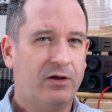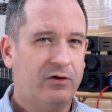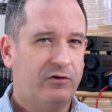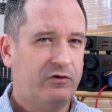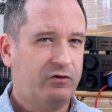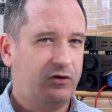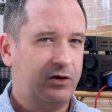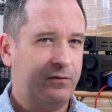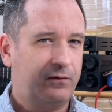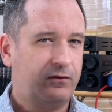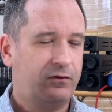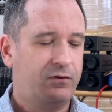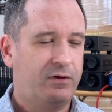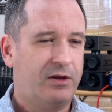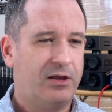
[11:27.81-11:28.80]

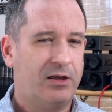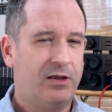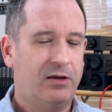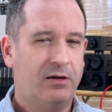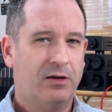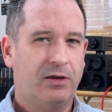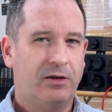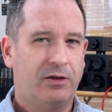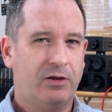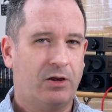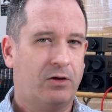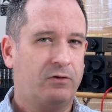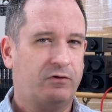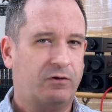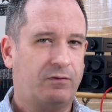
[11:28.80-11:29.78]
shift the
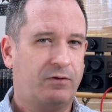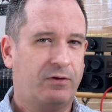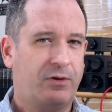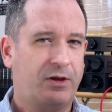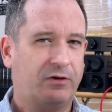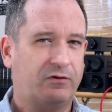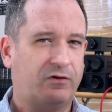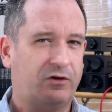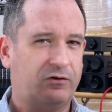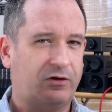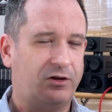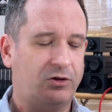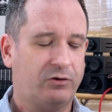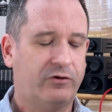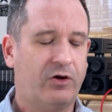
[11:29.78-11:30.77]
things just a
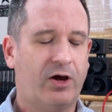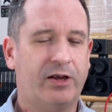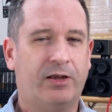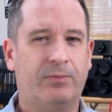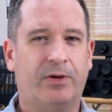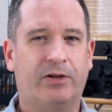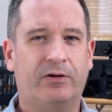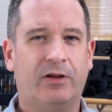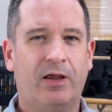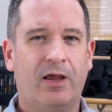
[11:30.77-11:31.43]
little tiny bit.